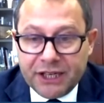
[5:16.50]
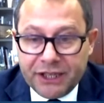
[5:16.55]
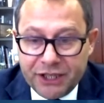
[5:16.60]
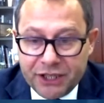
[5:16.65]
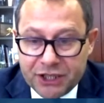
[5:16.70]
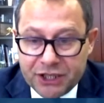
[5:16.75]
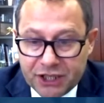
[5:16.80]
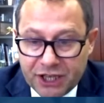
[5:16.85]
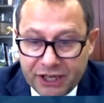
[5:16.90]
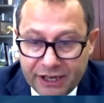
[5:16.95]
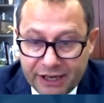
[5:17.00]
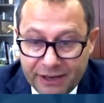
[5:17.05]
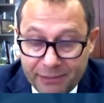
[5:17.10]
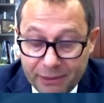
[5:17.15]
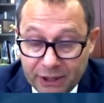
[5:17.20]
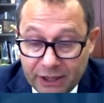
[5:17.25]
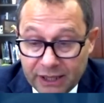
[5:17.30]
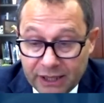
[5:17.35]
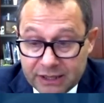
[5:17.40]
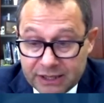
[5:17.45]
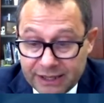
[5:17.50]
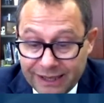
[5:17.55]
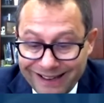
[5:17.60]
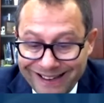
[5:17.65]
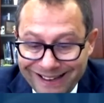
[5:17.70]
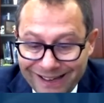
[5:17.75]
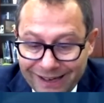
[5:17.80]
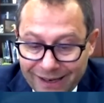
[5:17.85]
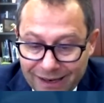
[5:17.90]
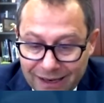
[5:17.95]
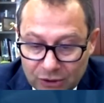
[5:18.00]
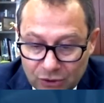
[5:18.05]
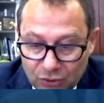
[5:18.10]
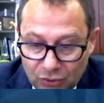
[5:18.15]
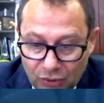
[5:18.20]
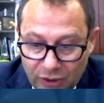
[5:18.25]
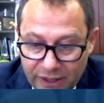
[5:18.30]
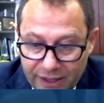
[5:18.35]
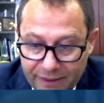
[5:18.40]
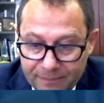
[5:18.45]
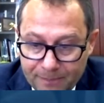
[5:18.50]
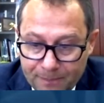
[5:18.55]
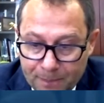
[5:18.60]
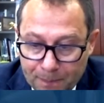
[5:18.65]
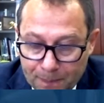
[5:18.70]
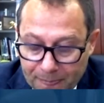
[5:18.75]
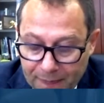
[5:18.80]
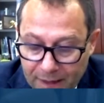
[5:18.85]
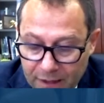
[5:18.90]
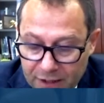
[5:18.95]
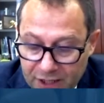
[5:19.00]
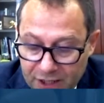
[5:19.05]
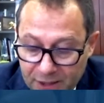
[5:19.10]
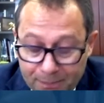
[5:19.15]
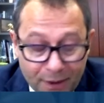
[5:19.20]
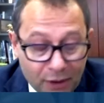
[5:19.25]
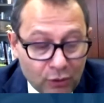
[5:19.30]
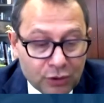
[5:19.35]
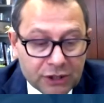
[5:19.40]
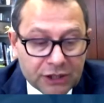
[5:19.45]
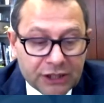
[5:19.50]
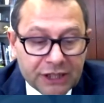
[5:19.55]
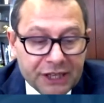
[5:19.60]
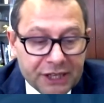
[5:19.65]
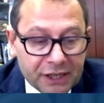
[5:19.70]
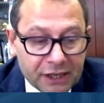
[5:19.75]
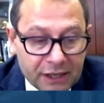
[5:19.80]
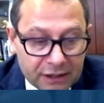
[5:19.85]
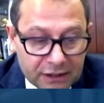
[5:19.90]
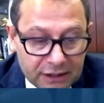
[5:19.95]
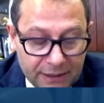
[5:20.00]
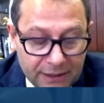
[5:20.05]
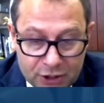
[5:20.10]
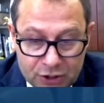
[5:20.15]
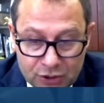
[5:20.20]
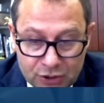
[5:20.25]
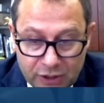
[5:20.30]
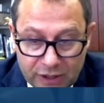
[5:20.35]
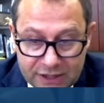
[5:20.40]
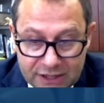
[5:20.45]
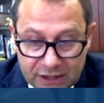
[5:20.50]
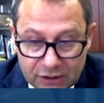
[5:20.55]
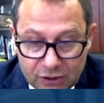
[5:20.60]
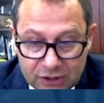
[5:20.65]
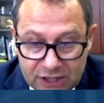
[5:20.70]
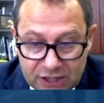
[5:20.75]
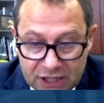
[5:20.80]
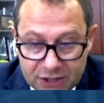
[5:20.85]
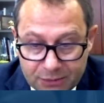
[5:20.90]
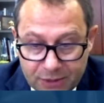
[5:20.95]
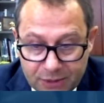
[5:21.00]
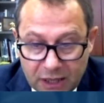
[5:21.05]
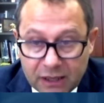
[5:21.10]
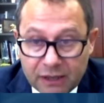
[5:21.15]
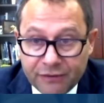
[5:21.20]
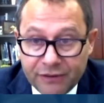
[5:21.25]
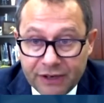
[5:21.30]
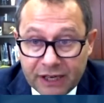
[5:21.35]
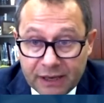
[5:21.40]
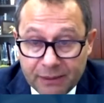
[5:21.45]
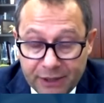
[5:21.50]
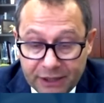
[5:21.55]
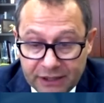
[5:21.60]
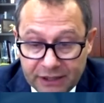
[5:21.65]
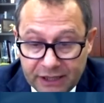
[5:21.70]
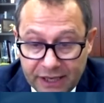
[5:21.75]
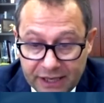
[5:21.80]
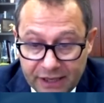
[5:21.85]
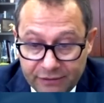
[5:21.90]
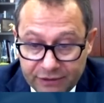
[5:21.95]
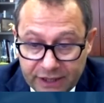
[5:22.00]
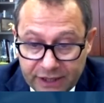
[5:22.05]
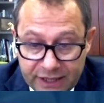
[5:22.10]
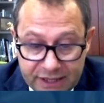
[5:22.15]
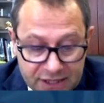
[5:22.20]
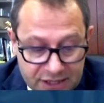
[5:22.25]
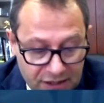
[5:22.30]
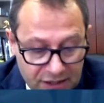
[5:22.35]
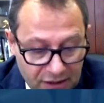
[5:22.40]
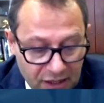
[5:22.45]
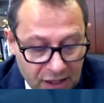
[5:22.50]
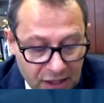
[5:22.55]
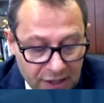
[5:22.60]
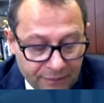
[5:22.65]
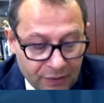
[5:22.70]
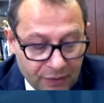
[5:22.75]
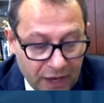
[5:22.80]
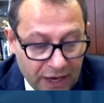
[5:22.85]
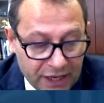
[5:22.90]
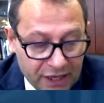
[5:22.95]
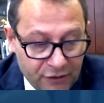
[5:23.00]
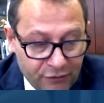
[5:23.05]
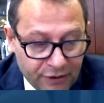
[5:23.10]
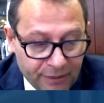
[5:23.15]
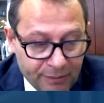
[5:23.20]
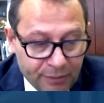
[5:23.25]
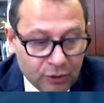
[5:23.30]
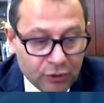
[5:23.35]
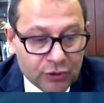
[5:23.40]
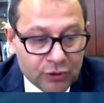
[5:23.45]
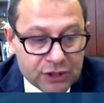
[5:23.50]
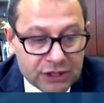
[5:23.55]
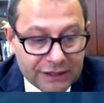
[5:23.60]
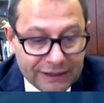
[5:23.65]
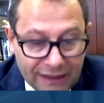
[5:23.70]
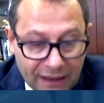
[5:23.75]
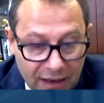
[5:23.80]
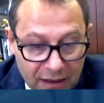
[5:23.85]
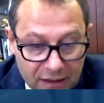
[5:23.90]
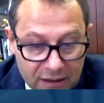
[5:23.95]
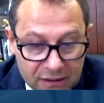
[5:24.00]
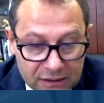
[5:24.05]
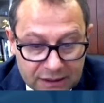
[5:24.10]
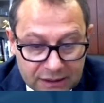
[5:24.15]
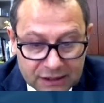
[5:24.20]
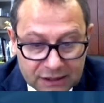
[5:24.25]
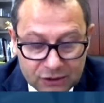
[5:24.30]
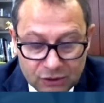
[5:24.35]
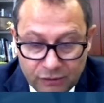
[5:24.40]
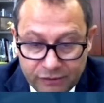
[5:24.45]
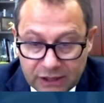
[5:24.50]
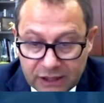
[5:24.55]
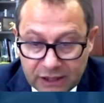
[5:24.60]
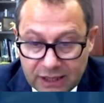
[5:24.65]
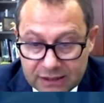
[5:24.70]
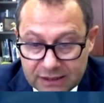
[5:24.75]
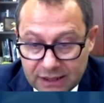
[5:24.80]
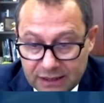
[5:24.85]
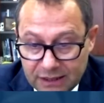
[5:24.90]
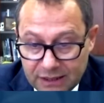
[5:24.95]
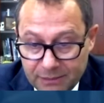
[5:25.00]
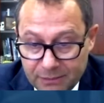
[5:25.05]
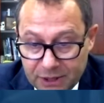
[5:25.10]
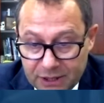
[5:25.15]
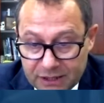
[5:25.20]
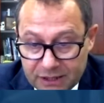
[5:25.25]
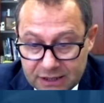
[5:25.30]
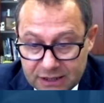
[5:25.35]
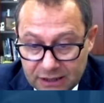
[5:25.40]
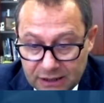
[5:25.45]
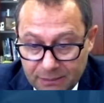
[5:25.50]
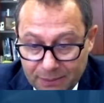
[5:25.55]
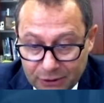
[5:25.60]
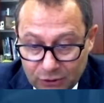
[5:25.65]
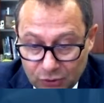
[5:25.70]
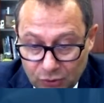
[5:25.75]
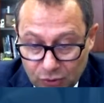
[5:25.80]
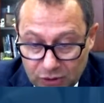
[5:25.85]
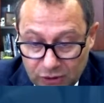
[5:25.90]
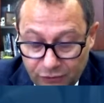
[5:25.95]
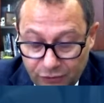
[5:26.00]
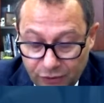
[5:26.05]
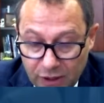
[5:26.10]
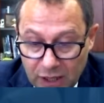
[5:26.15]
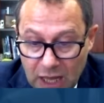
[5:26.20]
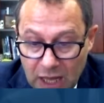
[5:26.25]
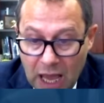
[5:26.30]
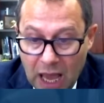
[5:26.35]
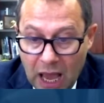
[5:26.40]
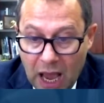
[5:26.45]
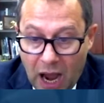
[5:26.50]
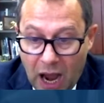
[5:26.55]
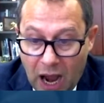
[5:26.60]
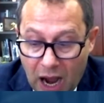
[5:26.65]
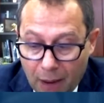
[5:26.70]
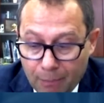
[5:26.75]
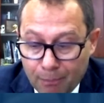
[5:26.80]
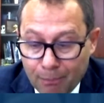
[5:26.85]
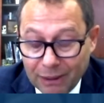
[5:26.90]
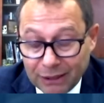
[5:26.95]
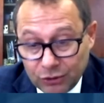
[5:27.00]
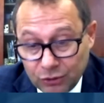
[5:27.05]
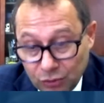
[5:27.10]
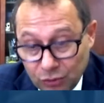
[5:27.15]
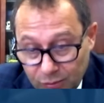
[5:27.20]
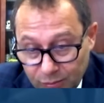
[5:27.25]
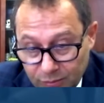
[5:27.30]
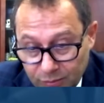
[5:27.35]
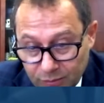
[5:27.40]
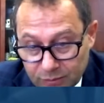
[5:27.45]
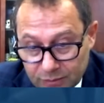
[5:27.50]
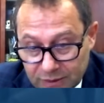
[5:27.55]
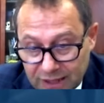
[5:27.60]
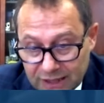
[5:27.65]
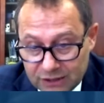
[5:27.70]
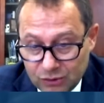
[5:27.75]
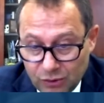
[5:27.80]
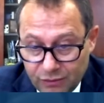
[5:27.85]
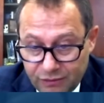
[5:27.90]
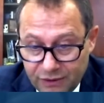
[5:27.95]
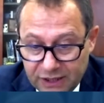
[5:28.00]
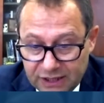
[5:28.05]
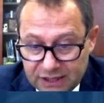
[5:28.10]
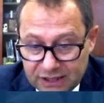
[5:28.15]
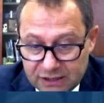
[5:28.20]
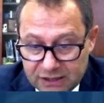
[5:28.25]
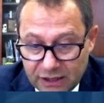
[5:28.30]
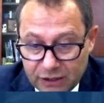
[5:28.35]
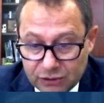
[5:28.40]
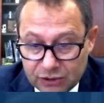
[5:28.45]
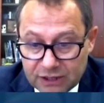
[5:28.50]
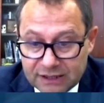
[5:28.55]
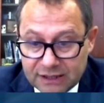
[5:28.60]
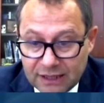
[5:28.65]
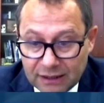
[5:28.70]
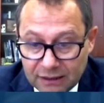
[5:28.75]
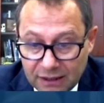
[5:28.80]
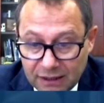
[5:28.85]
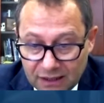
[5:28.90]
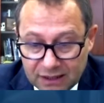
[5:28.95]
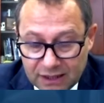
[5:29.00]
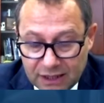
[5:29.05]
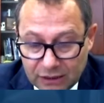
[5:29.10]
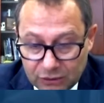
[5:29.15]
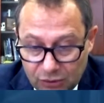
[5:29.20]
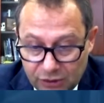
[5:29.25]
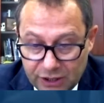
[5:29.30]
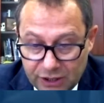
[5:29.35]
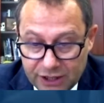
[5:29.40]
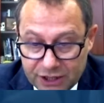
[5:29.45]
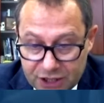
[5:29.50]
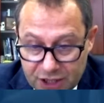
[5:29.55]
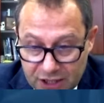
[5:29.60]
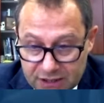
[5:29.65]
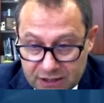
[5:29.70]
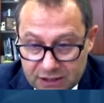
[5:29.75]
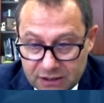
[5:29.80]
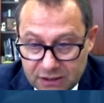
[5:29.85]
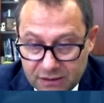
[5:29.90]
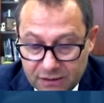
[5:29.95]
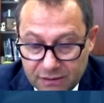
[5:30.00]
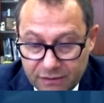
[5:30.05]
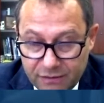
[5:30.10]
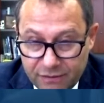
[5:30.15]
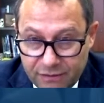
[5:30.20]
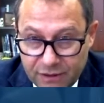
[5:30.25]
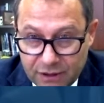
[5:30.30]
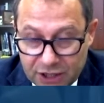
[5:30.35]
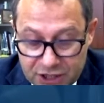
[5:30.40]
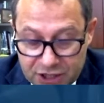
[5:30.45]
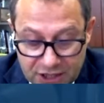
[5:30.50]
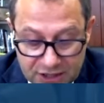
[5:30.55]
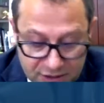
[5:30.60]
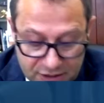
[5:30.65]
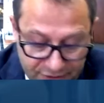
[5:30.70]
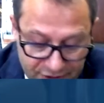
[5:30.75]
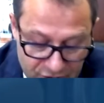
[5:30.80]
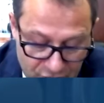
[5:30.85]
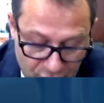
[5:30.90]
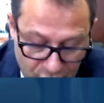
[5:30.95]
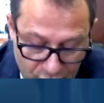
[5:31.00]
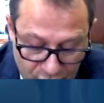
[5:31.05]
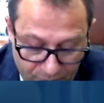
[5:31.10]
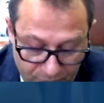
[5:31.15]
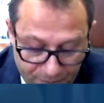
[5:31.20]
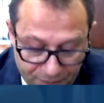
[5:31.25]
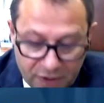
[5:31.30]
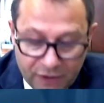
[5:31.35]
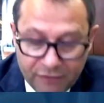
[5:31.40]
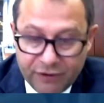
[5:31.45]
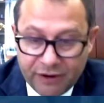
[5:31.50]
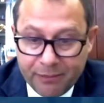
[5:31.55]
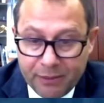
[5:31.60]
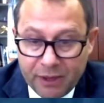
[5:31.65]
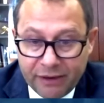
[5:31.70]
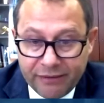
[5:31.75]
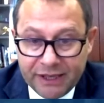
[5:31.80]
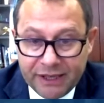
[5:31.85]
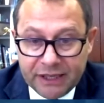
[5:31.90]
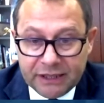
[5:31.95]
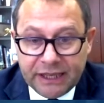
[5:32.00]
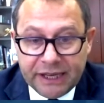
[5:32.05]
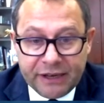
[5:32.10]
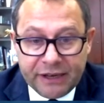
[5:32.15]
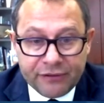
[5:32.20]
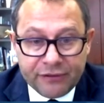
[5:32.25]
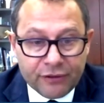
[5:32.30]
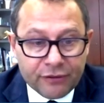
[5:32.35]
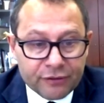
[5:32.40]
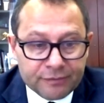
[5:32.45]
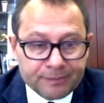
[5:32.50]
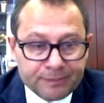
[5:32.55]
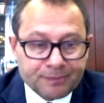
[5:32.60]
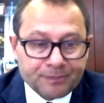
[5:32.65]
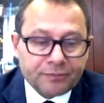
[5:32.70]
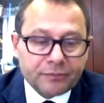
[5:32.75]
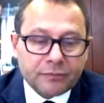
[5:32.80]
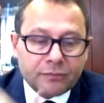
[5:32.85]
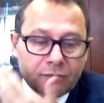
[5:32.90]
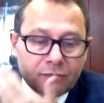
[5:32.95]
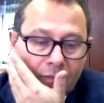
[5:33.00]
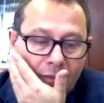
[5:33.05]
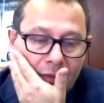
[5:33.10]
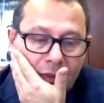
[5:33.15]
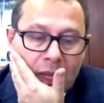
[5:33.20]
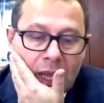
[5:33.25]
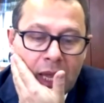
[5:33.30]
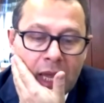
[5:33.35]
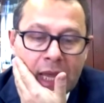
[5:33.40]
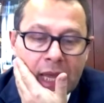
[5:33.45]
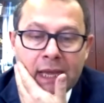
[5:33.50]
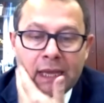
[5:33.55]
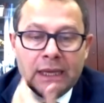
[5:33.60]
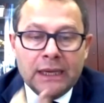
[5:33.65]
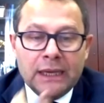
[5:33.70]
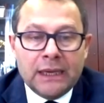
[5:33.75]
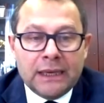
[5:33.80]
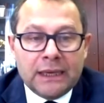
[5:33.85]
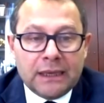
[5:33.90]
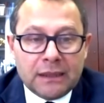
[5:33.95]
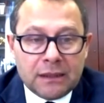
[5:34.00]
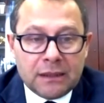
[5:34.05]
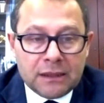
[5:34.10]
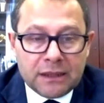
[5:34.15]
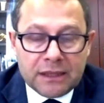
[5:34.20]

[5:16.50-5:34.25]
So it's similar to us, but we have clinical guidelines that don't go from the clinical and economical assessment like in the UK by NICE. So they are made on the basis of evidence-based medicine. And then there are standards which are in the basis of making tariffs.